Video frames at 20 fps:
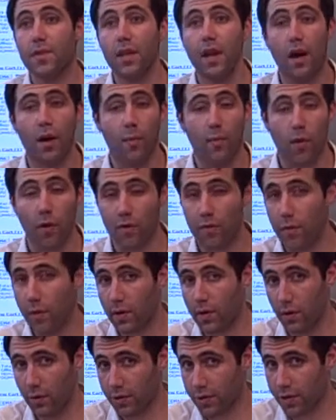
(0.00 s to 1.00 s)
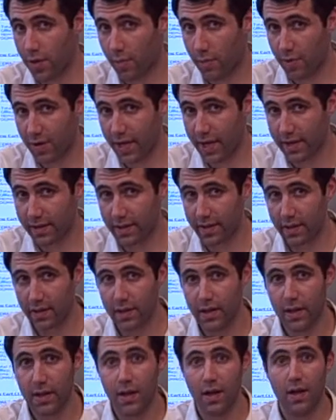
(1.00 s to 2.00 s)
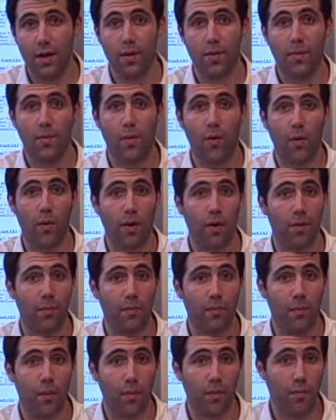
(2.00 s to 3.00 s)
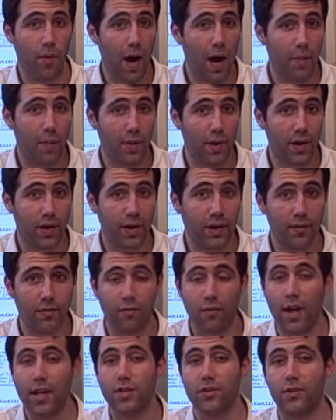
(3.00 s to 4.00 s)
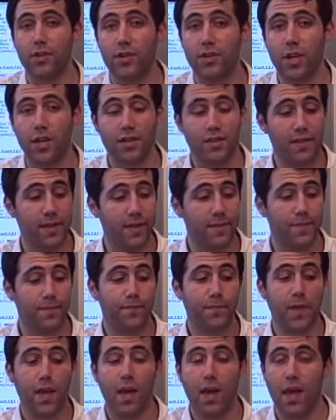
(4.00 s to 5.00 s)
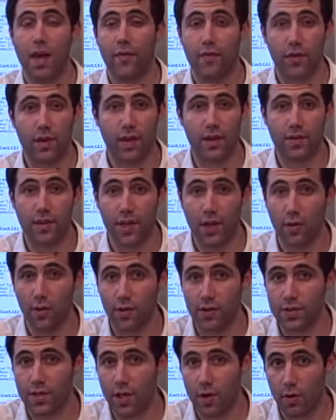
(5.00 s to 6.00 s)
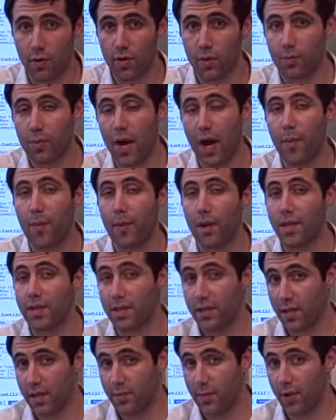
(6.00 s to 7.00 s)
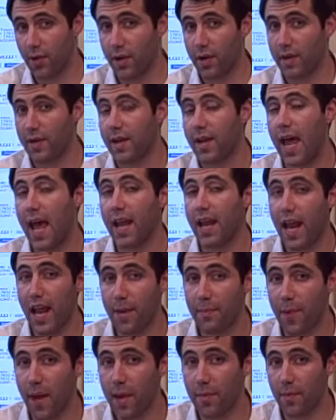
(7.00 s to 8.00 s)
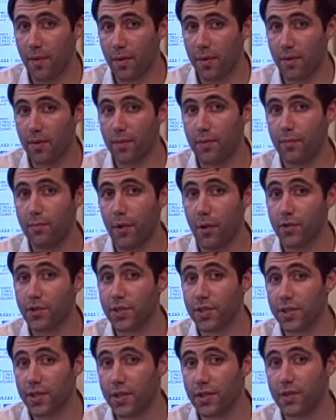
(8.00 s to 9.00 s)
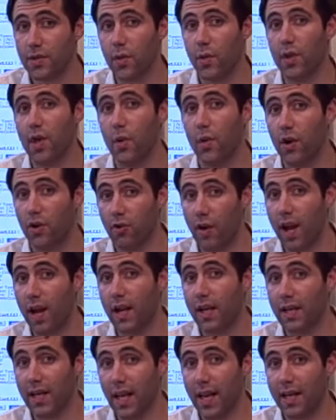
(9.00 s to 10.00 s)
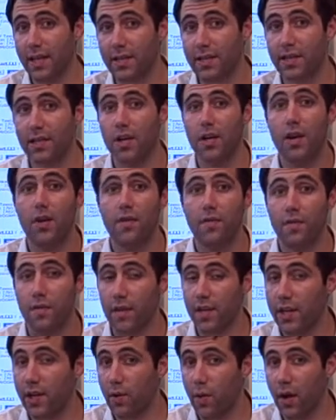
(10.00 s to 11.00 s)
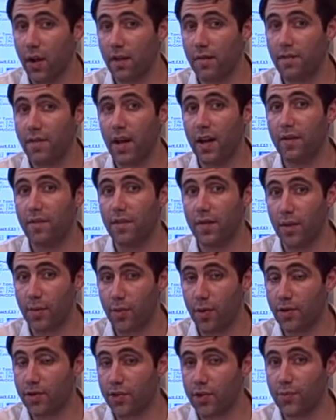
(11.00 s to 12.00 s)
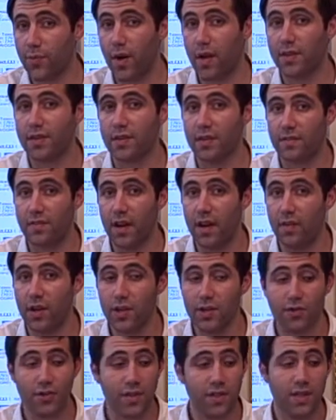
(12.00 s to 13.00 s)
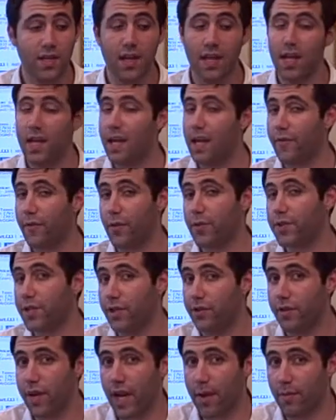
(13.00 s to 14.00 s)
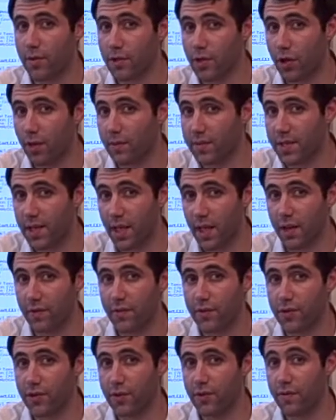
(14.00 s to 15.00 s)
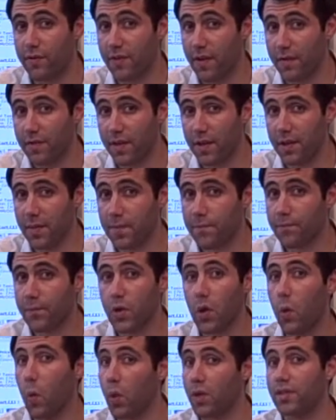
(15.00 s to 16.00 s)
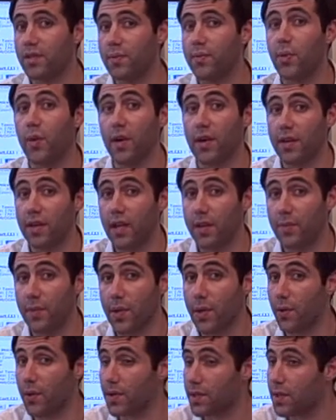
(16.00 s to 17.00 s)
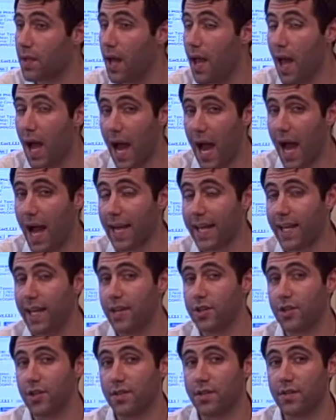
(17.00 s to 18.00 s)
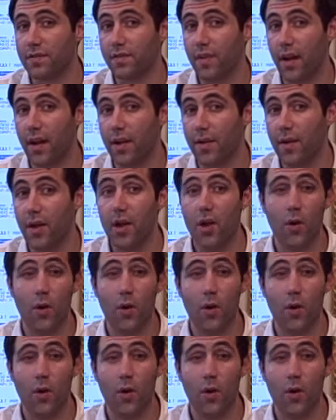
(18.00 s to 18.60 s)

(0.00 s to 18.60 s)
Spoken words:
More foreclosures are predicted. More property rates are adjusting. If you look at the owners that own the properties in the community that had A-paper purchases, or they were great clients, fully qualified for the purchase price in the 500s, if you see your neighbor's home selling for $250, what's the point in keeping yours? I can't justify it.